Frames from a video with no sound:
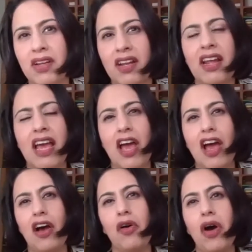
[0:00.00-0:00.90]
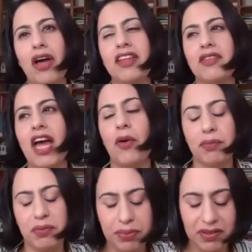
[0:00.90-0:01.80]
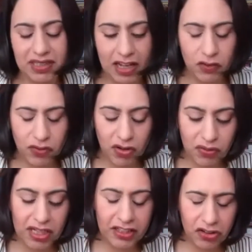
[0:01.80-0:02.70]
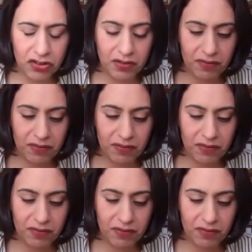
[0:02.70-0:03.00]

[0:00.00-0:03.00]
And I think that set us for a really good